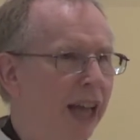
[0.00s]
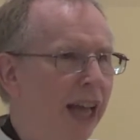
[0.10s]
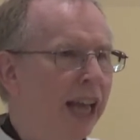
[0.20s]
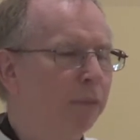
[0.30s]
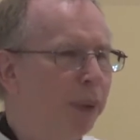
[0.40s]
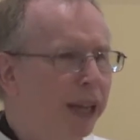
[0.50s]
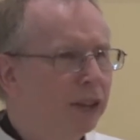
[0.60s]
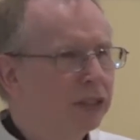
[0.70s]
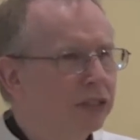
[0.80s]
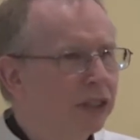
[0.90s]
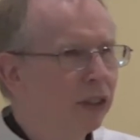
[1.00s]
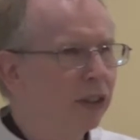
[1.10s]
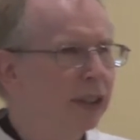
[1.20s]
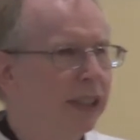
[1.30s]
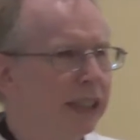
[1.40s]
And Peter
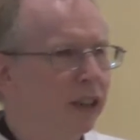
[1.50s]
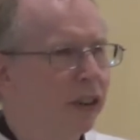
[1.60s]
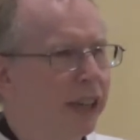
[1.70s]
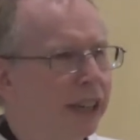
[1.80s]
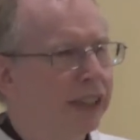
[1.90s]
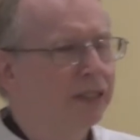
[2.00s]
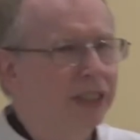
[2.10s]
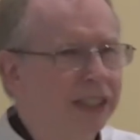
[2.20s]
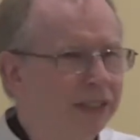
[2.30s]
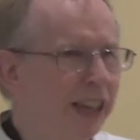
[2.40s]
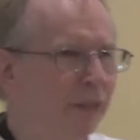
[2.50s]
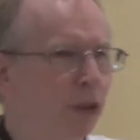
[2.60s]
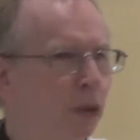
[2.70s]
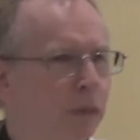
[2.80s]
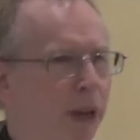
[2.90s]
looked at Cornelius and he said, if
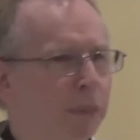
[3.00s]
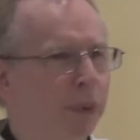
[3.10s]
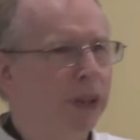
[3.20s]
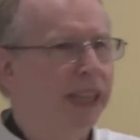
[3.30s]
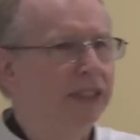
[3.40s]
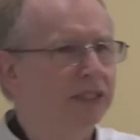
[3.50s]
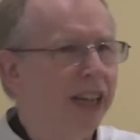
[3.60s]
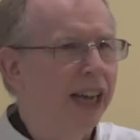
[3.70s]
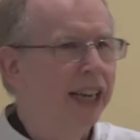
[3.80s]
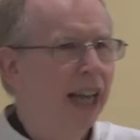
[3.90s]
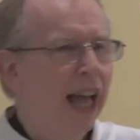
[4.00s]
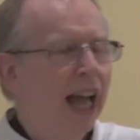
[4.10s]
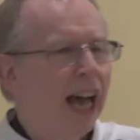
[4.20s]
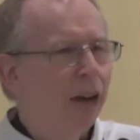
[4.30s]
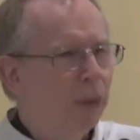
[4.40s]
you remember, he said,
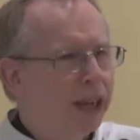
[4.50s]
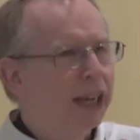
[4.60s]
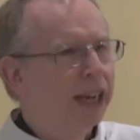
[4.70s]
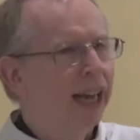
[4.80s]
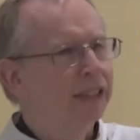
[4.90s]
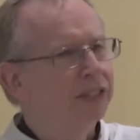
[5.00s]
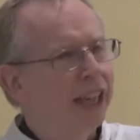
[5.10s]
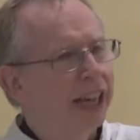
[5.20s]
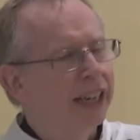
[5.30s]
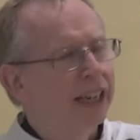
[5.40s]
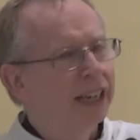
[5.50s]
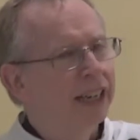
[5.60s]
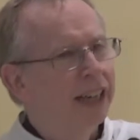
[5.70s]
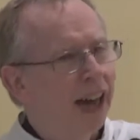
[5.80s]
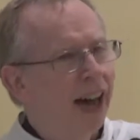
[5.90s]
I recognize that
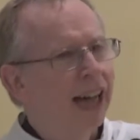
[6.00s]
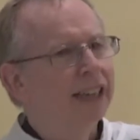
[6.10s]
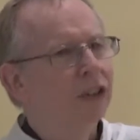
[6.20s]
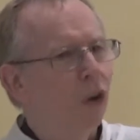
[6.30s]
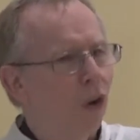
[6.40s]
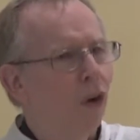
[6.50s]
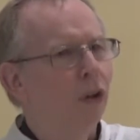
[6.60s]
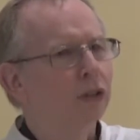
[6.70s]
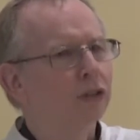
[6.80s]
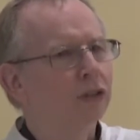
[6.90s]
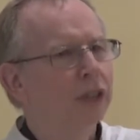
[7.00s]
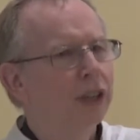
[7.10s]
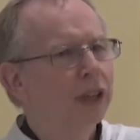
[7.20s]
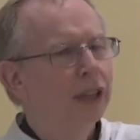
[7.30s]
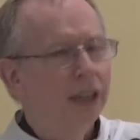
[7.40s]
God calls,
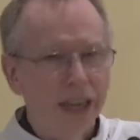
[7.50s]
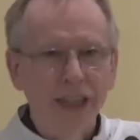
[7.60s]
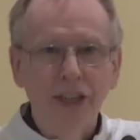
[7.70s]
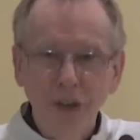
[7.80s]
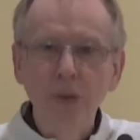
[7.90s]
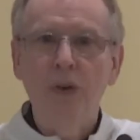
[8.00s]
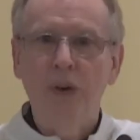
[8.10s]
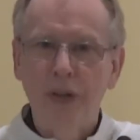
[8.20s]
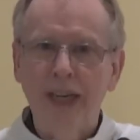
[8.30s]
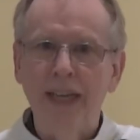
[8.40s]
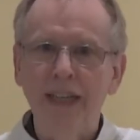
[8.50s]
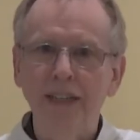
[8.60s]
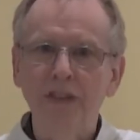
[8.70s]
like you, Cornelius,